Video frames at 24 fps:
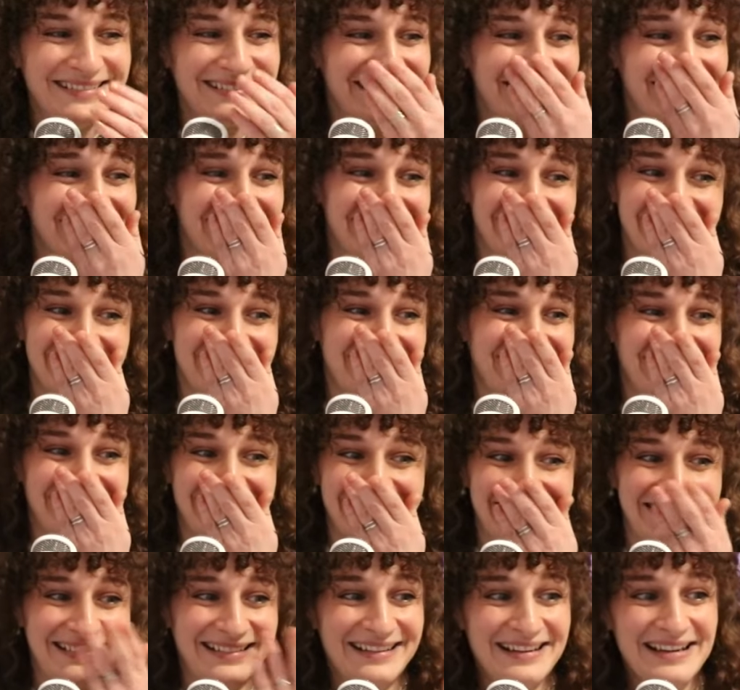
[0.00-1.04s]
uh,
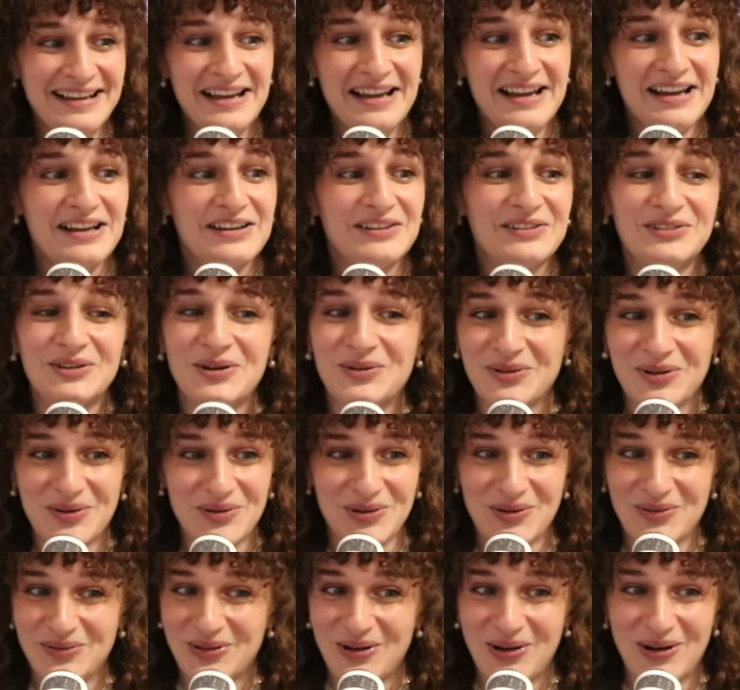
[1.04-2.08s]
uh, no, no,
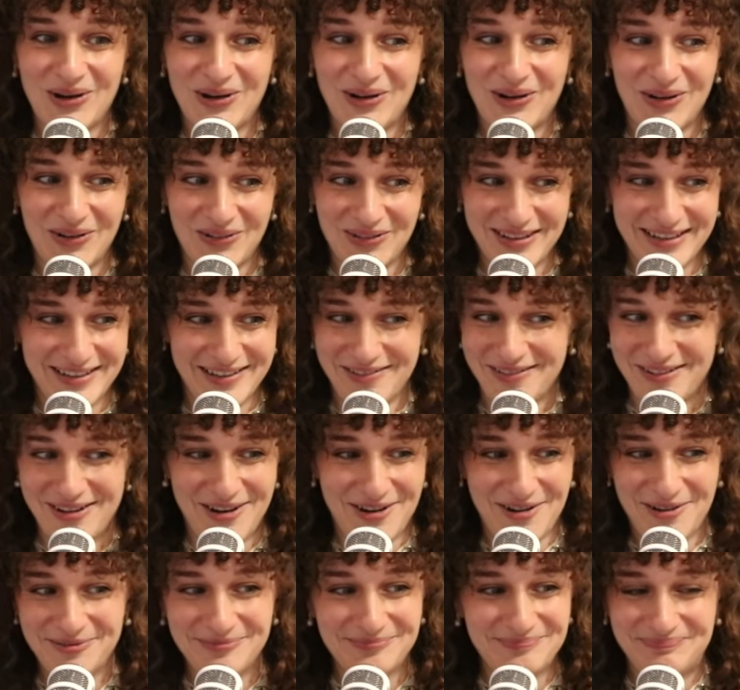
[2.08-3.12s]
no, no, you
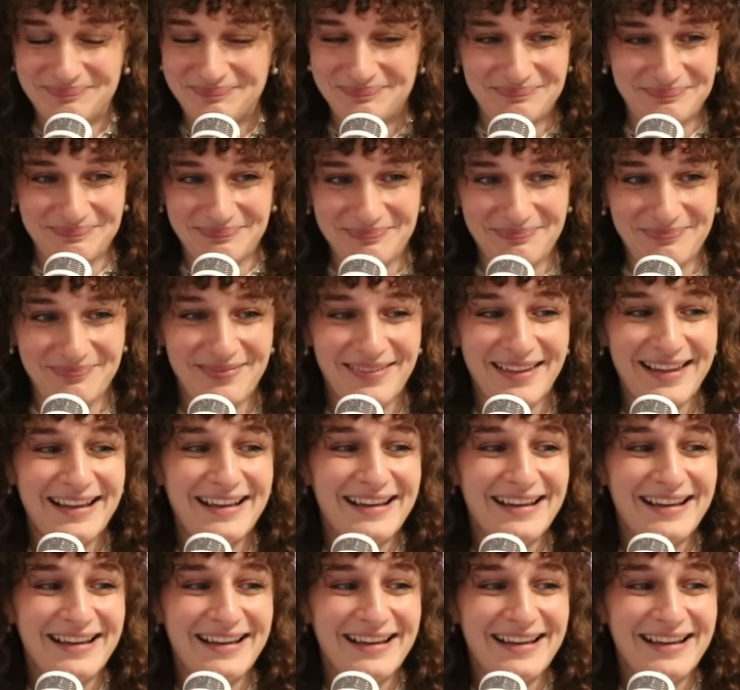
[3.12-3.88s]
know. Mm-mm.